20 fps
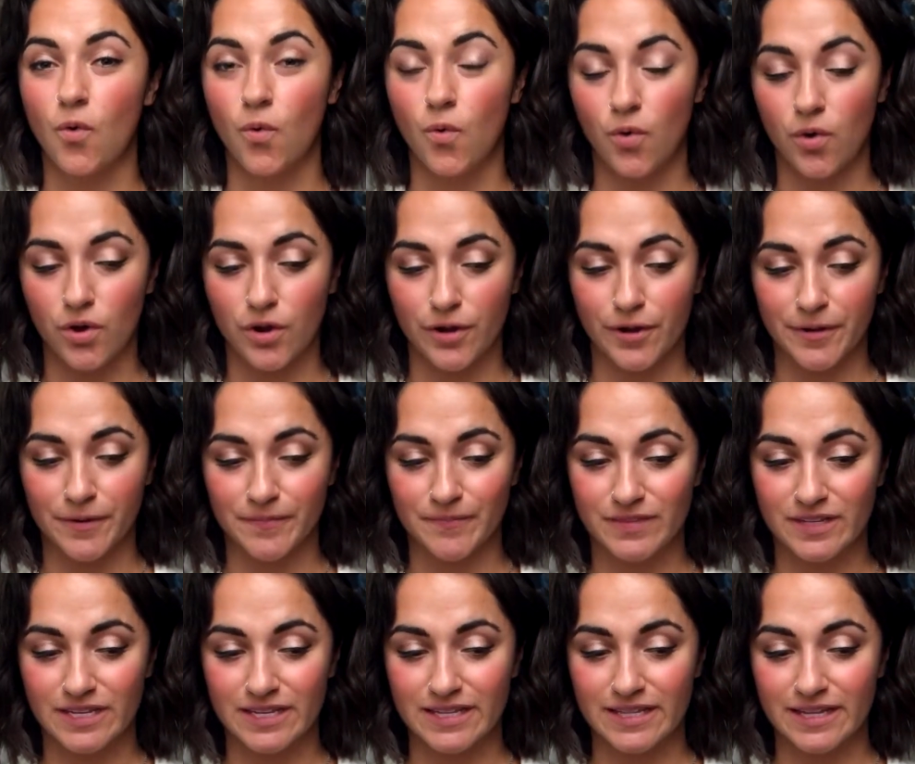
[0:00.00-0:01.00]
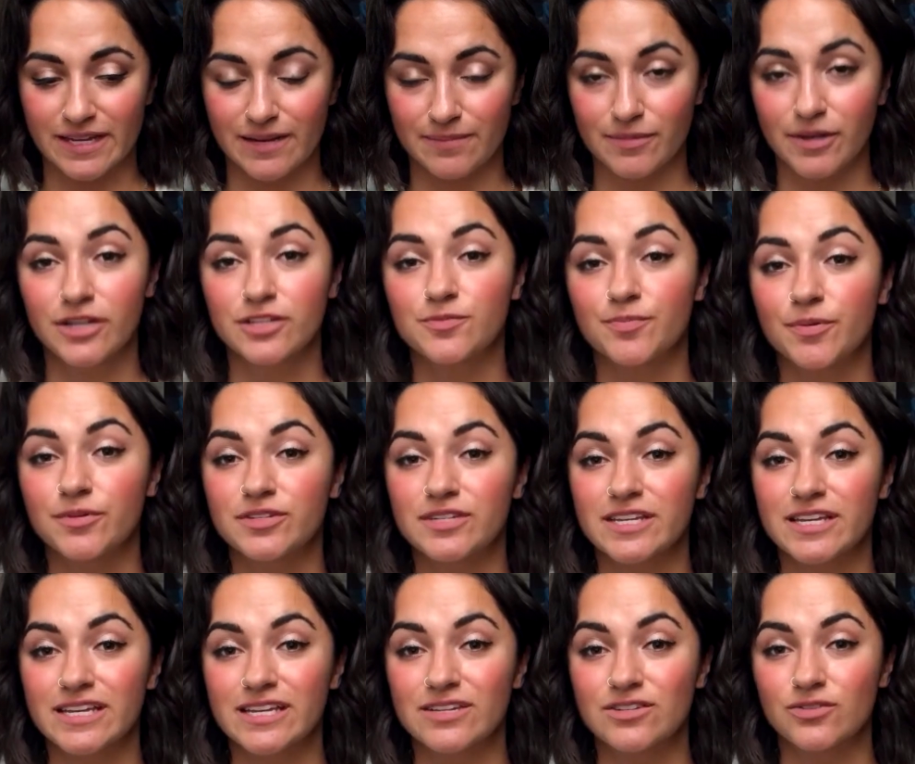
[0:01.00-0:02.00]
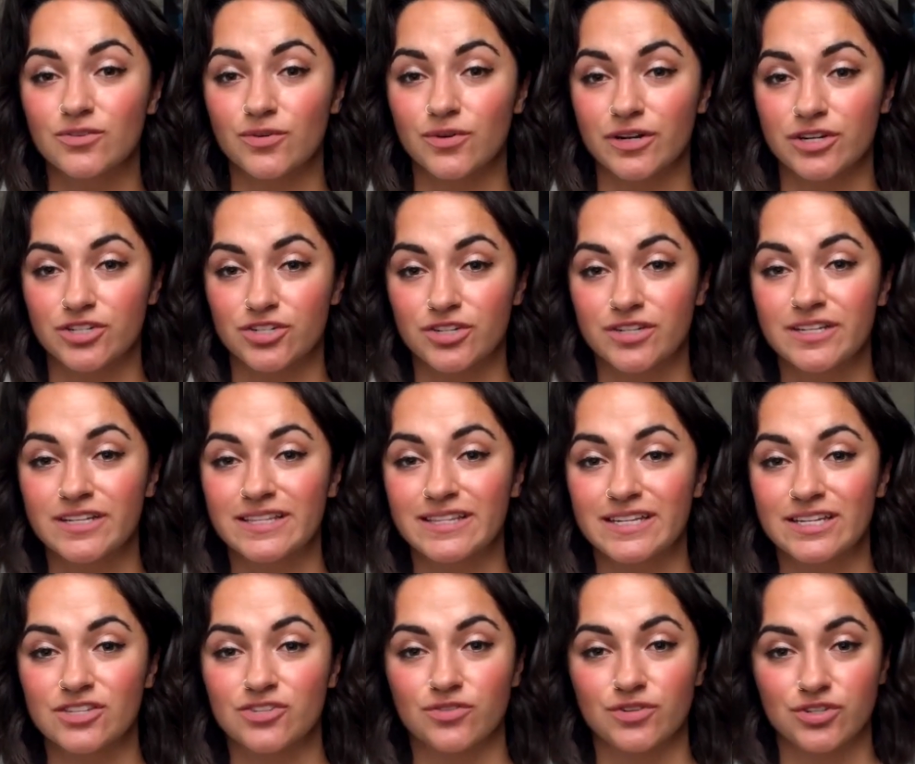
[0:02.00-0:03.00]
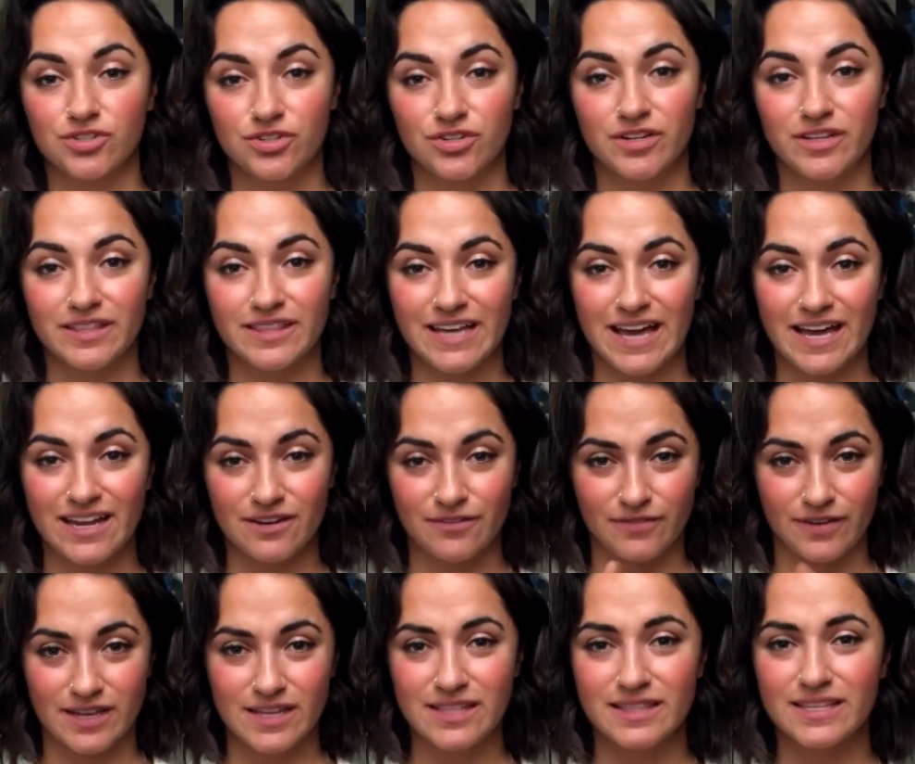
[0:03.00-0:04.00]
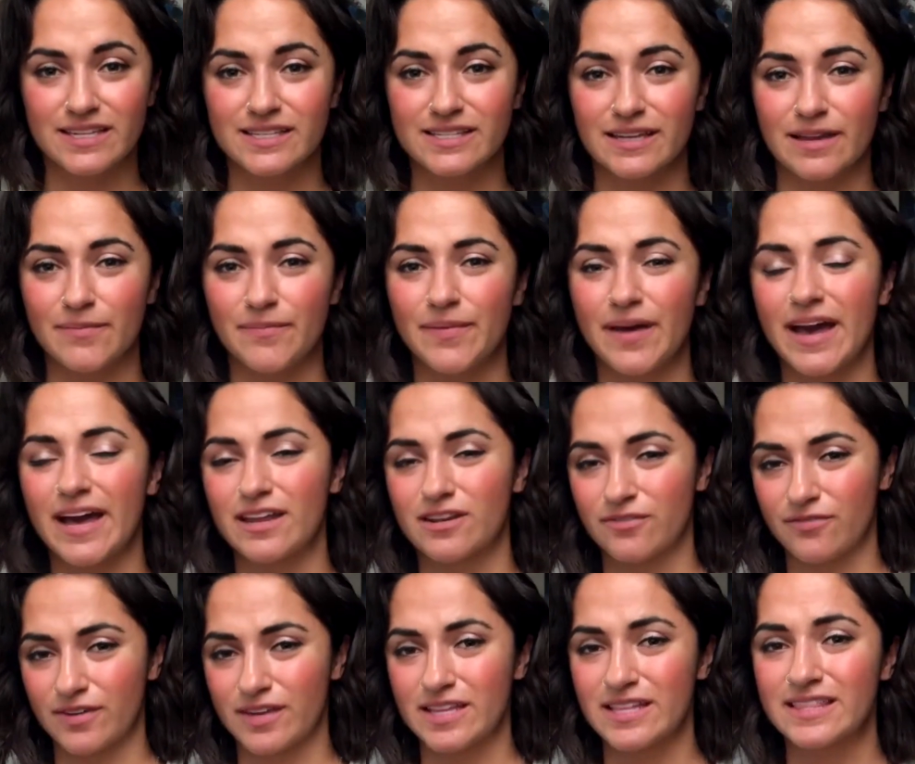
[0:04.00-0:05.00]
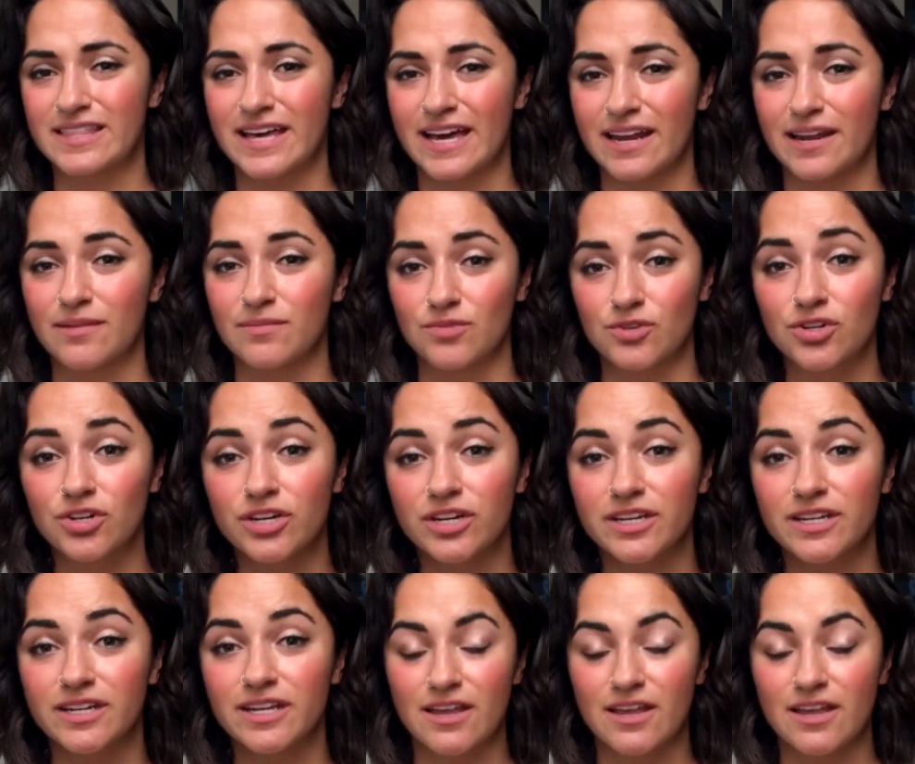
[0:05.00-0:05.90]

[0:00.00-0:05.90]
or thinking that I'm not supposed to eat, or I shouldn't eat this, or I shouldn't eat that, and if I eat this, I'm bad, and if I eat that, I'm good.